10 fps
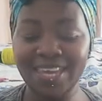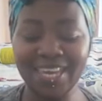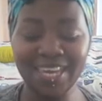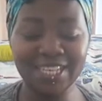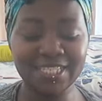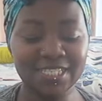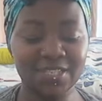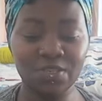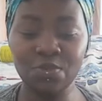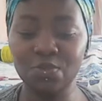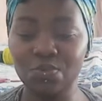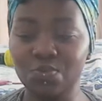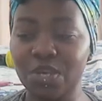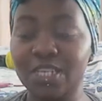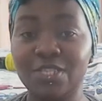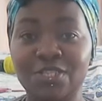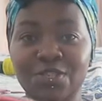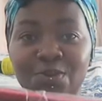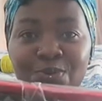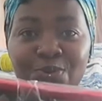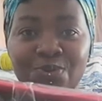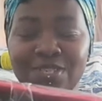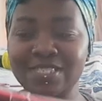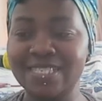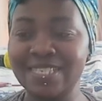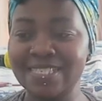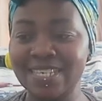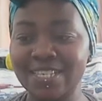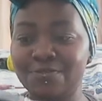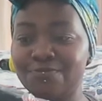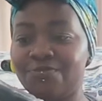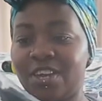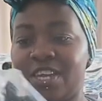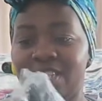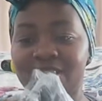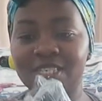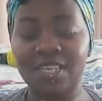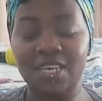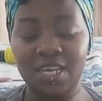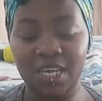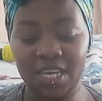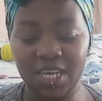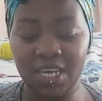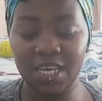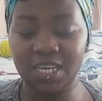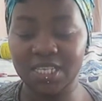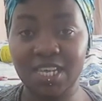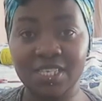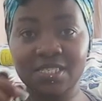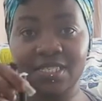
and ooh it is so cool in the sense that it's red and that's